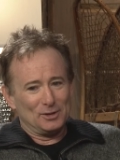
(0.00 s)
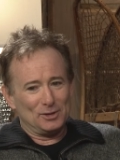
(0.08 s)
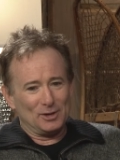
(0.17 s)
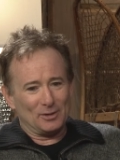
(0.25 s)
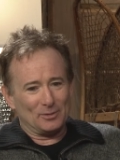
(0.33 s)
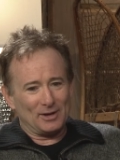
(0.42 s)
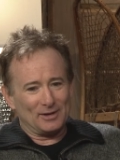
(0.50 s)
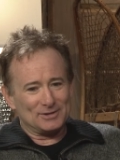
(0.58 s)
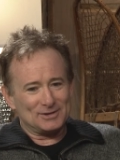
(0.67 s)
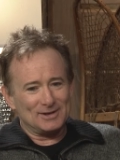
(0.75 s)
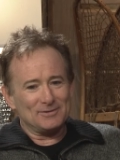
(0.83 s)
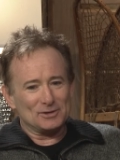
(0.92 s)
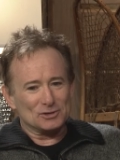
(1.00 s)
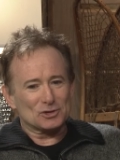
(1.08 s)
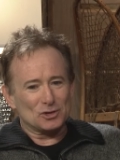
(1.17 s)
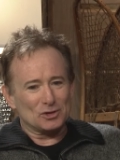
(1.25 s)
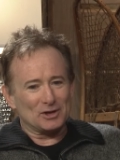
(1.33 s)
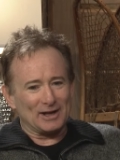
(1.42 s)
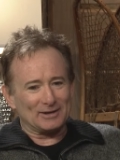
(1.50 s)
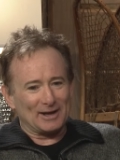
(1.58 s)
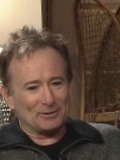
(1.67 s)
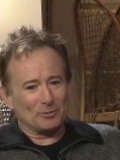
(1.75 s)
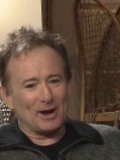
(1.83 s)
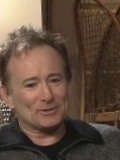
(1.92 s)
you know, uh, Stephen is good at,
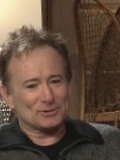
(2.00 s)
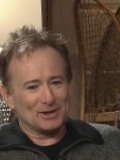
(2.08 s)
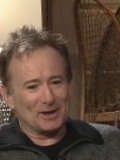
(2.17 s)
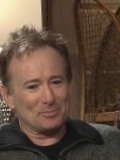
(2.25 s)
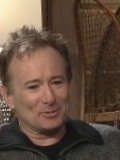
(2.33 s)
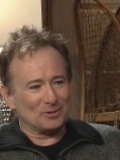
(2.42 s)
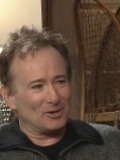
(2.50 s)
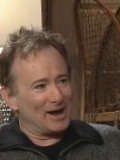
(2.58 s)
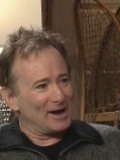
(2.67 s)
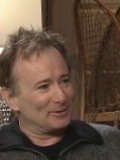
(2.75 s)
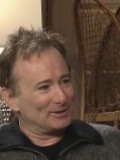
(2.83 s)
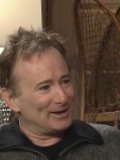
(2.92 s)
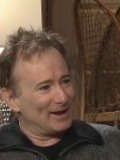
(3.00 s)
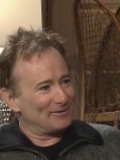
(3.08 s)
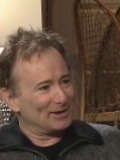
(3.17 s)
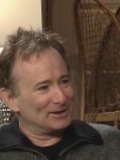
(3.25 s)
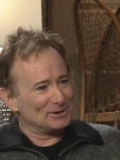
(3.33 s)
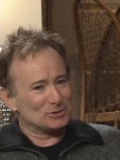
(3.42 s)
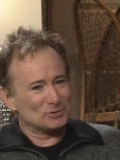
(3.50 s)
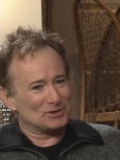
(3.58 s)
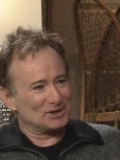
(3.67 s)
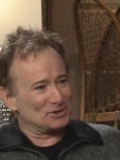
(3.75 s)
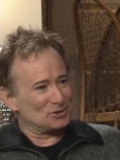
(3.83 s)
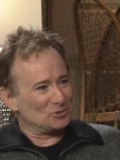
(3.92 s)
at rousing up a crowd and having an
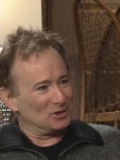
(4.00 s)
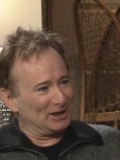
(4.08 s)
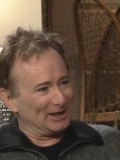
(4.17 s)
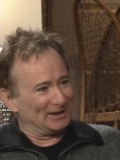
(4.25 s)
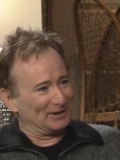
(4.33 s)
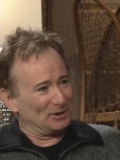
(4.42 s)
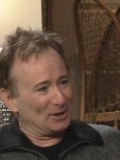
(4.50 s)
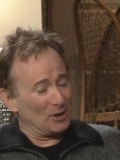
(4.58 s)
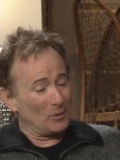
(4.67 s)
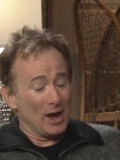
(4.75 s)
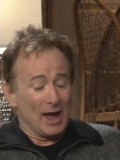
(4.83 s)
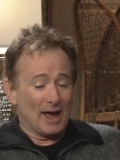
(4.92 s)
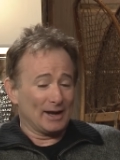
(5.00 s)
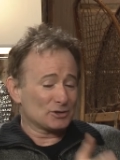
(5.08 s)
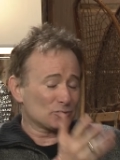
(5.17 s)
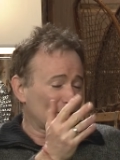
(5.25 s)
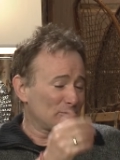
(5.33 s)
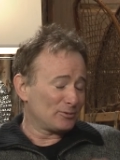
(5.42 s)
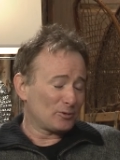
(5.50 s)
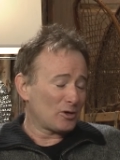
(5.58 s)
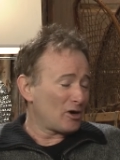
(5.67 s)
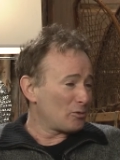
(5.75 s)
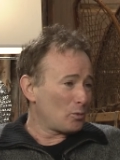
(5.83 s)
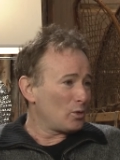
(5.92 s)
interesting screening, you know, and it's right before
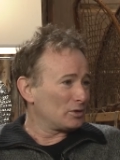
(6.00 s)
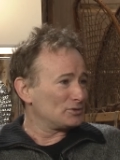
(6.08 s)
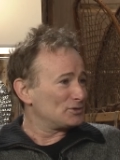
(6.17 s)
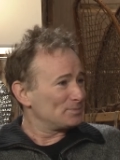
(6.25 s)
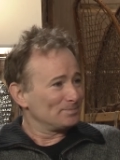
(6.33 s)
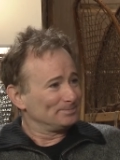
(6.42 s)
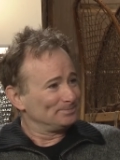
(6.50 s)
our awards